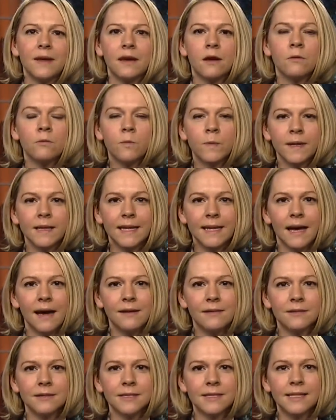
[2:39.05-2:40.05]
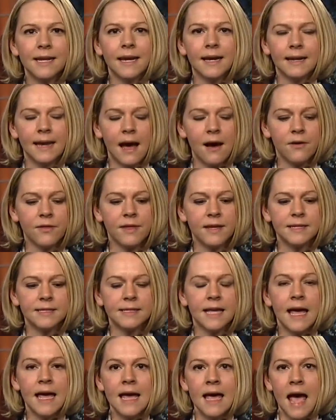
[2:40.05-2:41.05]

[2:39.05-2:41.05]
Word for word: can really understand how these